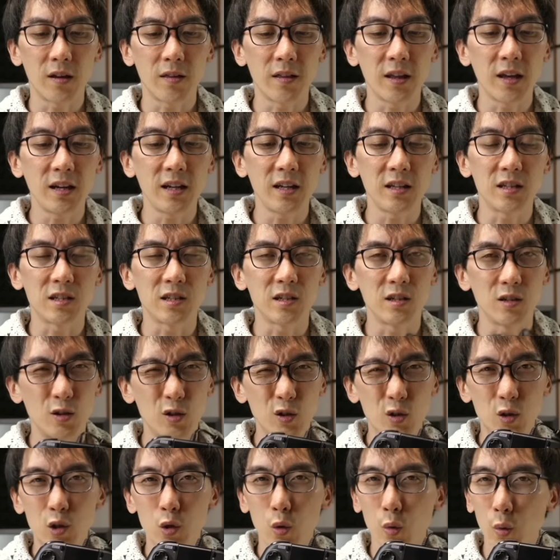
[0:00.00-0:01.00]
They need to
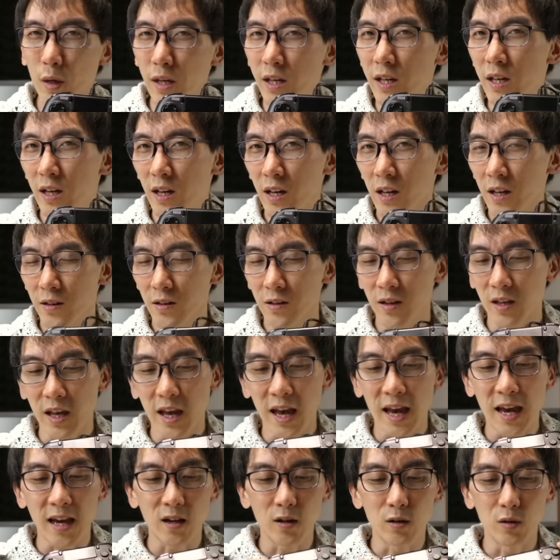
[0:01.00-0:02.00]
tweak the
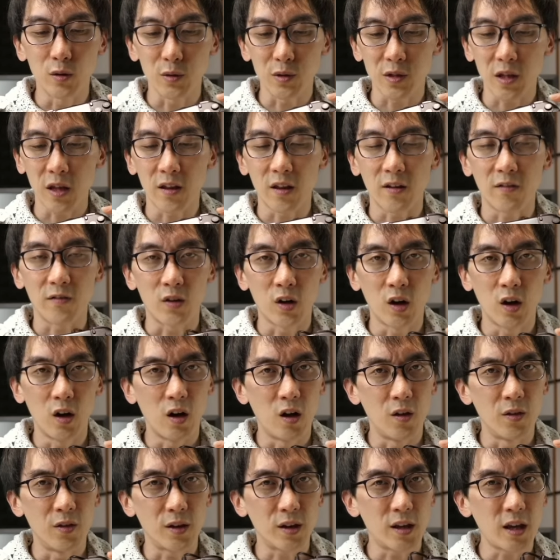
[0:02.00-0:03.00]
angles that they've got
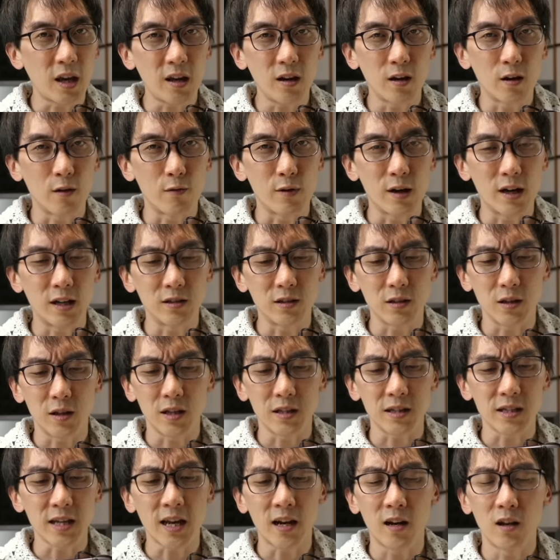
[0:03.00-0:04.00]
on the gate around
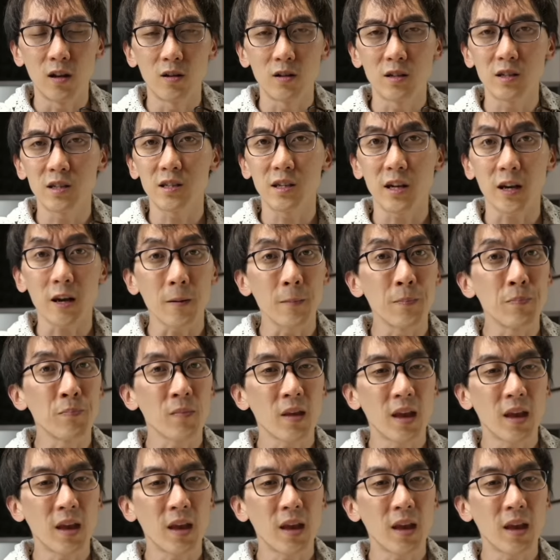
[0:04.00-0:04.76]
this analog stick,